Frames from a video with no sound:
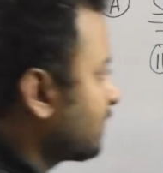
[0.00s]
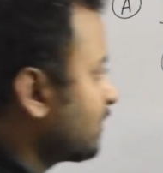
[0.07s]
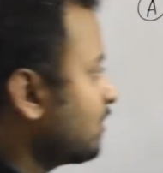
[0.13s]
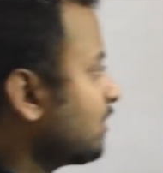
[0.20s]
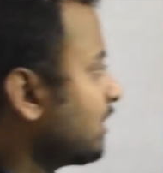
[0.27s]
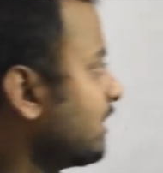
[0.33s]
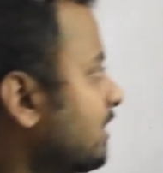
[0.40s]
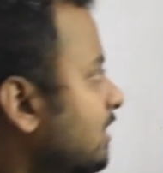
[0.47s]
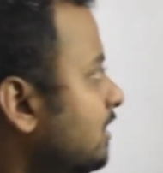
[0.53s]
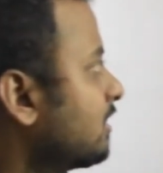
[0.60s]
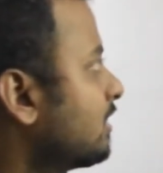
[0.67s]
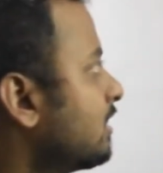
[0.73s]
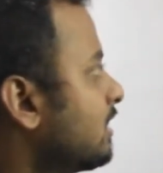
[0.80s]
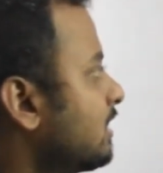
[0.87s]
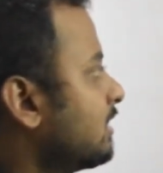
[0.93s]
Okay.
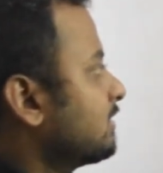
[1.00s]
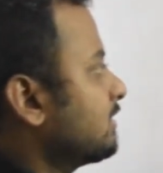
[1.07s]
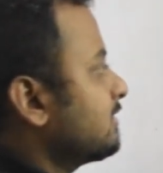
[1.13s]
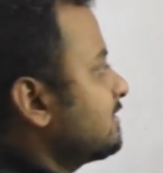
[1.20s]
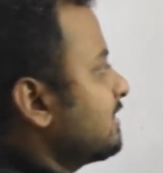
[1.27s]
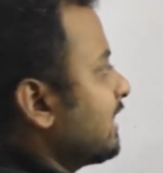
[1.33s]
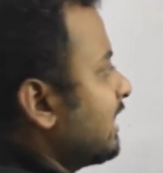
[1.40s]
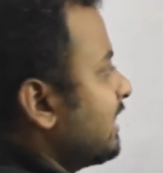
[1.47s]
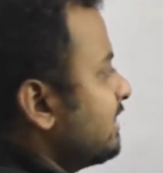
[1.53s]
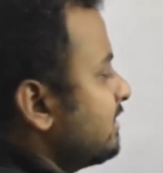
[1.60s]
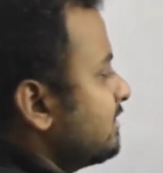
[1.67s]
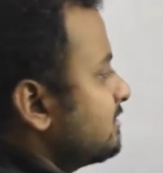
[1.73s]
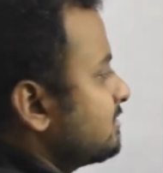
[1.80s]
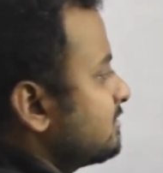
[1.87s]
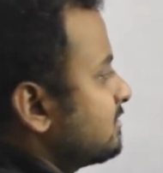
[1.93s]
The second
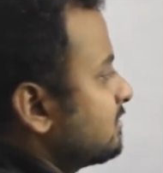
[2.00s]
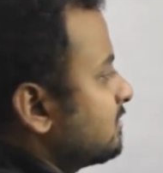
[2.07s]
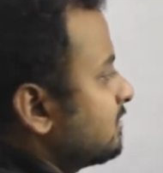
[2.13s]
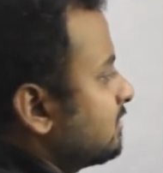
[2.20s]
is